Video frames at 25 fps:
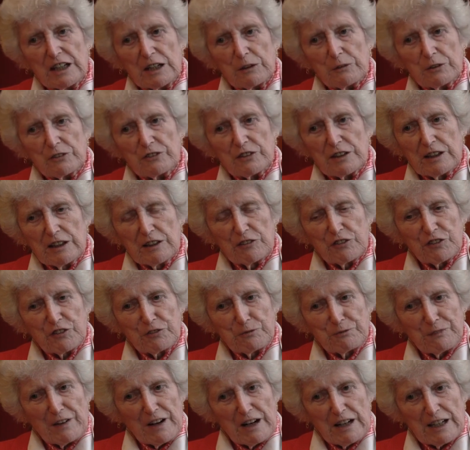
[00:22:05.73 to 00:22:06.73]
was
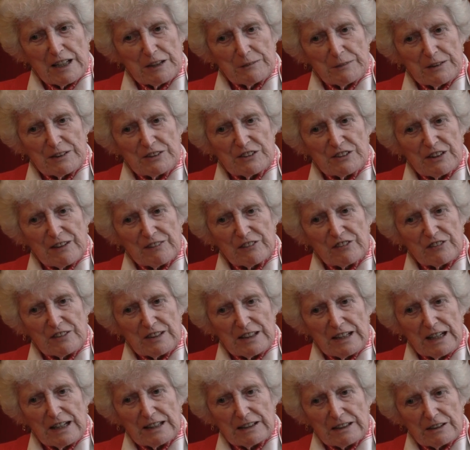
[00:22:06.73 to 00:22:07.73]
if Parliament doesn't
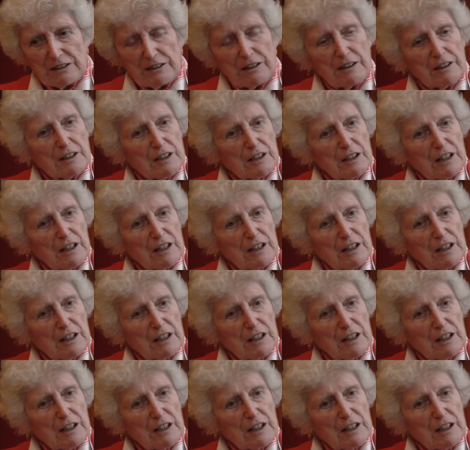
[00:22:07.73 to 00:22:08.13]
like